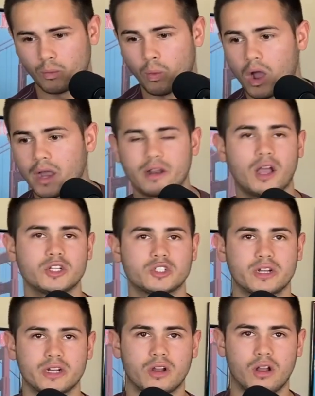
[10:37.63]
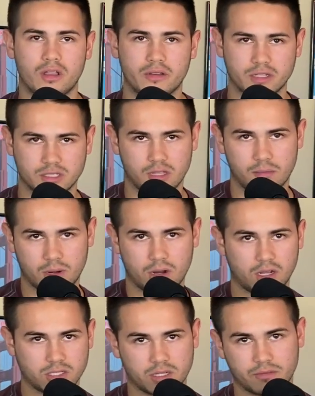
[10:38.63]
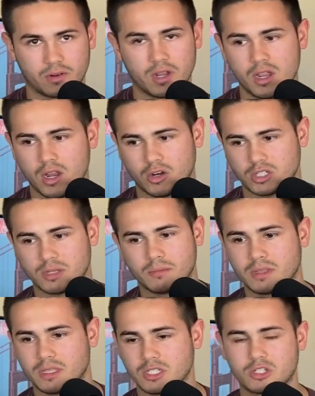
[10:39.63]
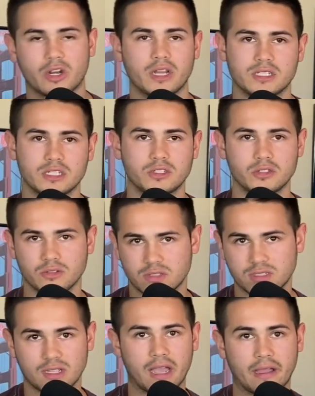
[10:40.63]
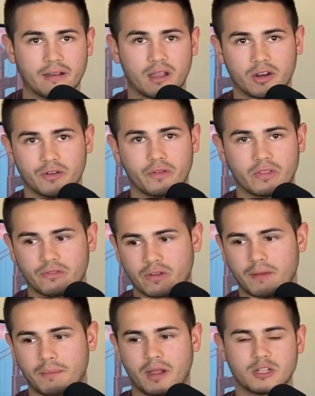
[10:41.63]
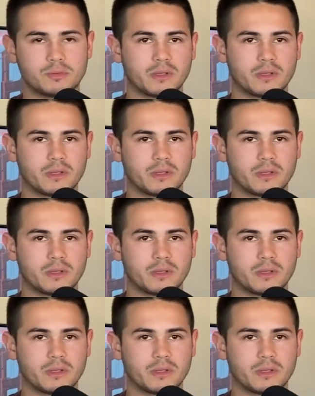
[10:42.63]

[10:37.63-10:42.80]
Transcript: Why not try to call out Islam Makhachev or some of these crazy dudes at 155 pounds?